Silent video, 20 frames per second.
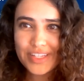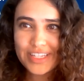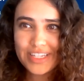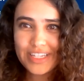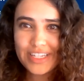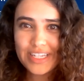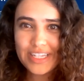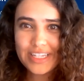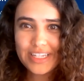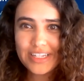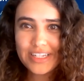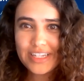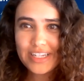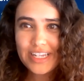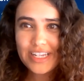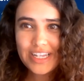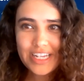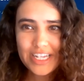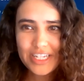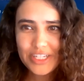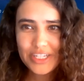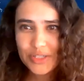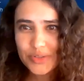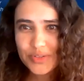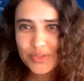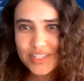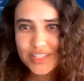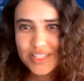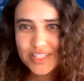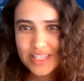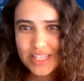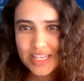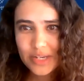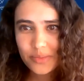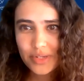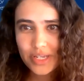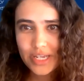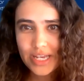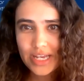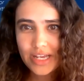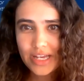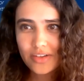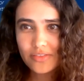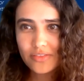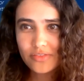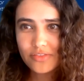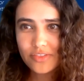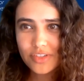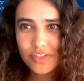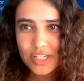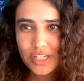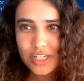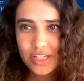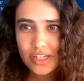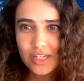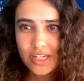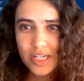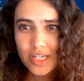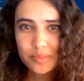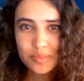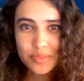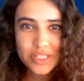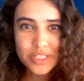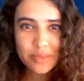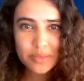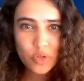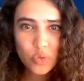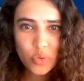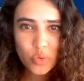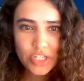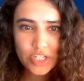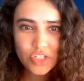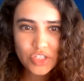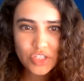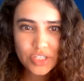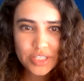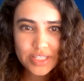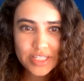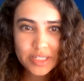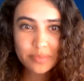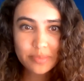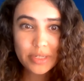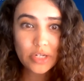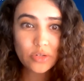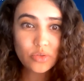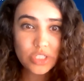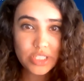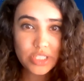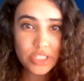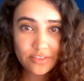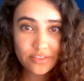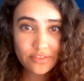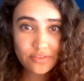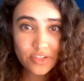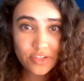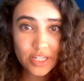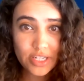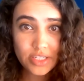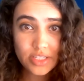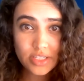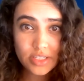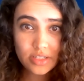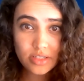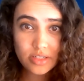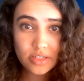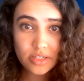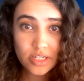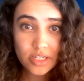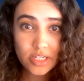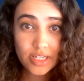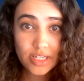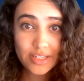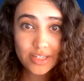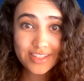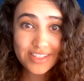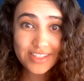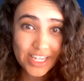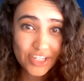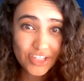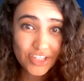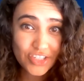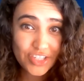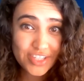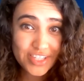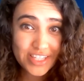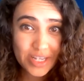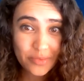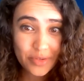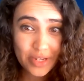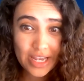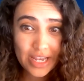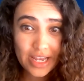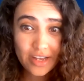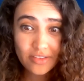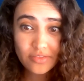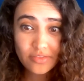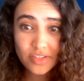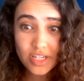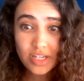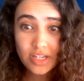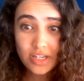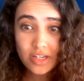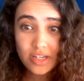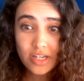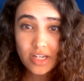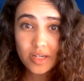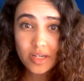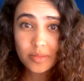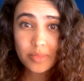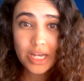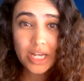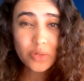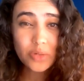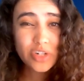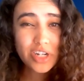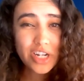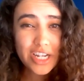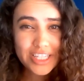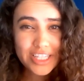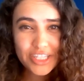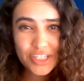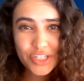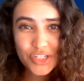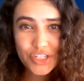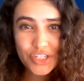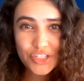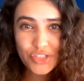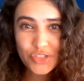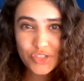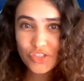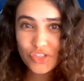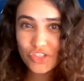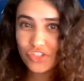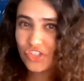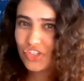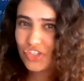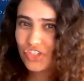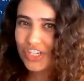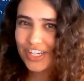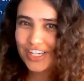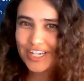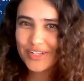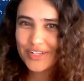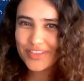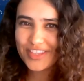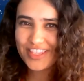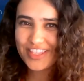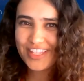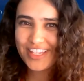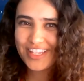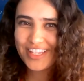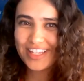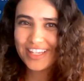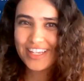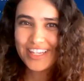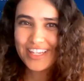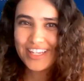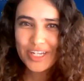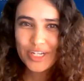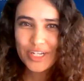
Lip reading: And again, I noticed that we have some questions about different sections that we have. I would highly encourage you to just check out the